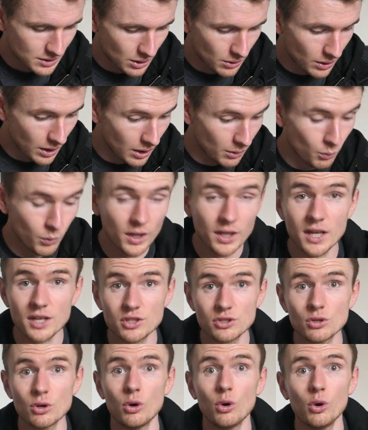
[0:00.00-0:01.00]
So when
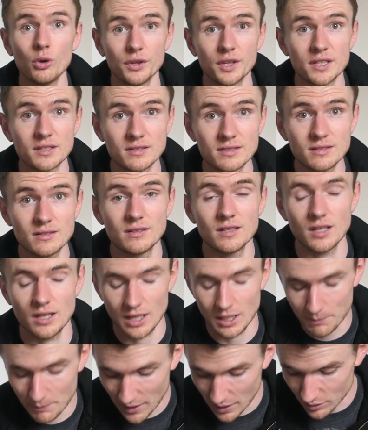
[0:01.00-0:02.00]
I saw
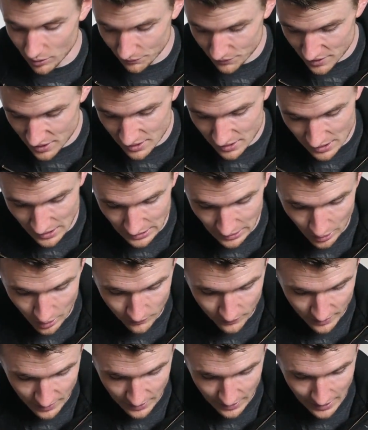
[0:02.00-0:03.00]
the amount of Disney
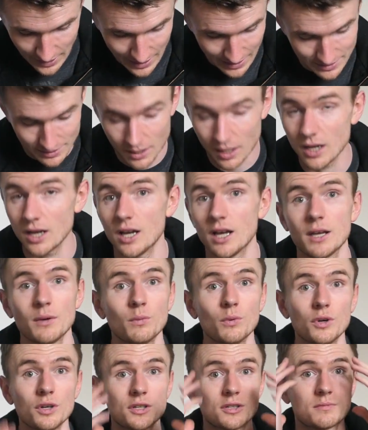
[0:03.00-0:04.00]
clothing they had,
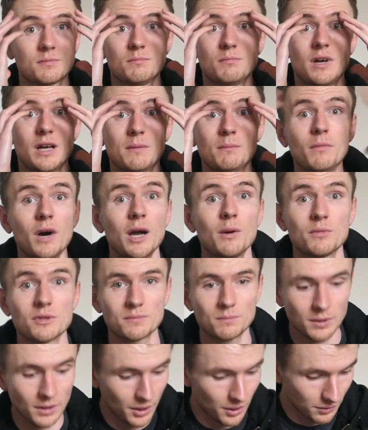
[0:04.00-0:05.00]
my mind
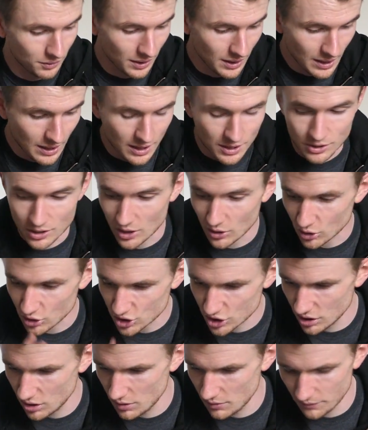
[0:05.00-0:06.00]
was blown. So I
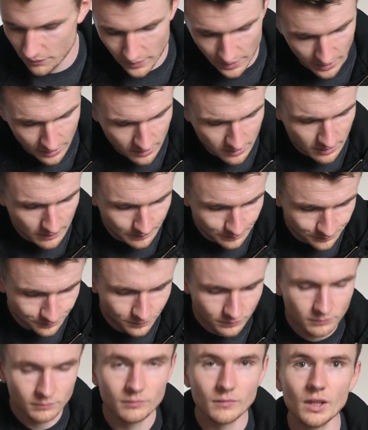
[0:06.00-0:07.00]
got two things.
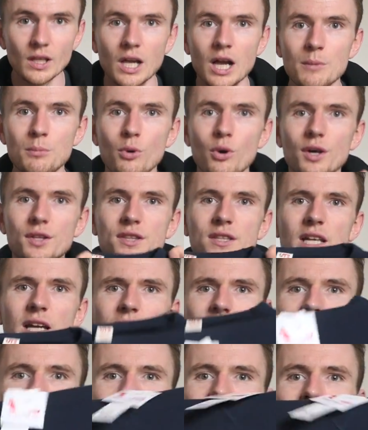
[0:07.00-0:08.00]
I bought
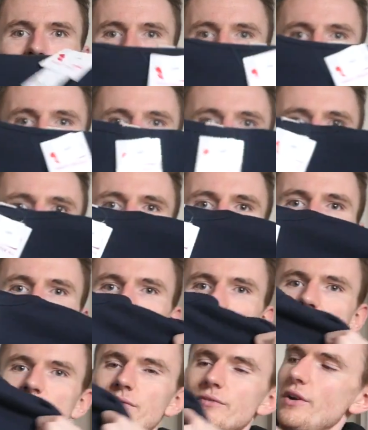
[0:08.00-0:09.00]
another jumper, which
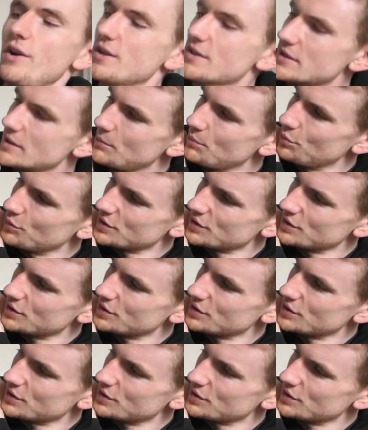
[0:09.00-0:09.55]
is a very simple